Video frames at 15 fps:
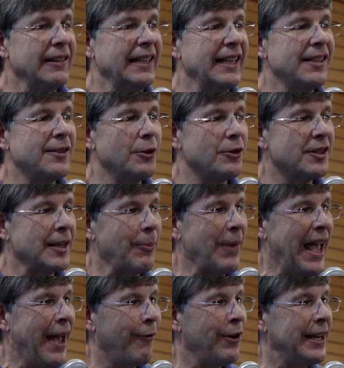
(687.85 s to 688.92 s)
is there some
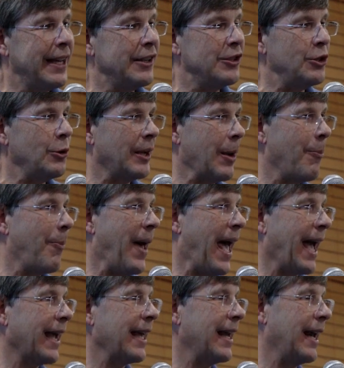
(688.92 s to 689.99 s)
evidence you can
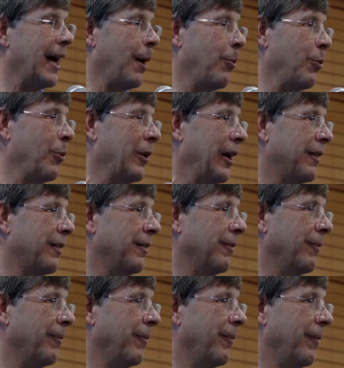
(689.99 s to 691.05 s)
back it up with?
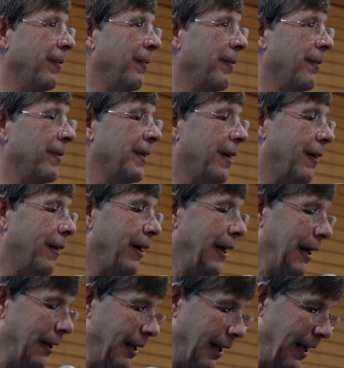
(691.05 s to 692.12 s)
All
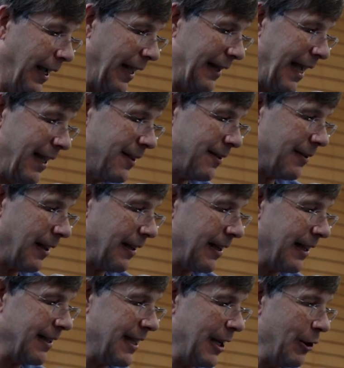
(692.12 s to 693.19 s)
right, and that's
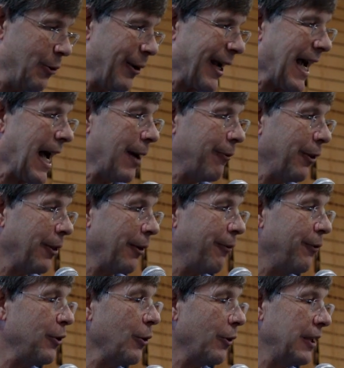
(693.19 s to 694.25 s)
continuing on with a
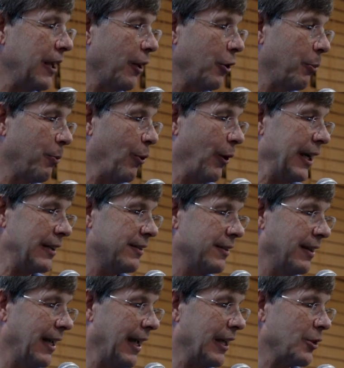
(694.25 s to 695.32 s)
few of the other
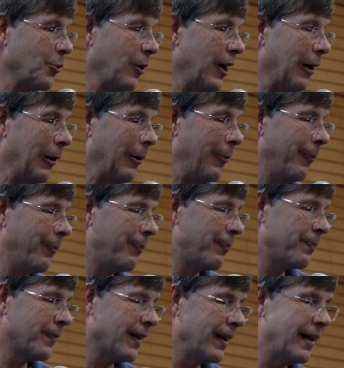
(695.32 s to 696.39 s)
points as well.
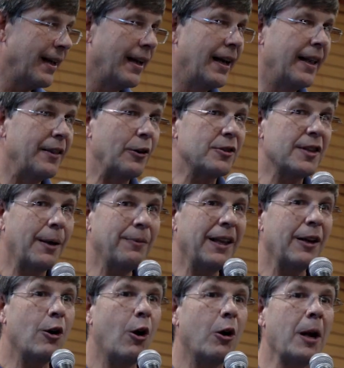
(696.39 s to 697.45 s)
There's
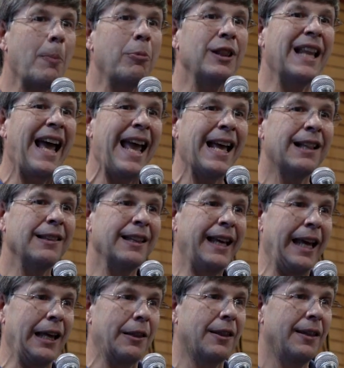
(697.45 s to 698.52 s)
something called a Planck
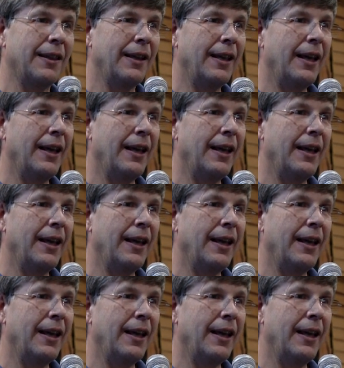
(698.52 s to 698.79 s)
length,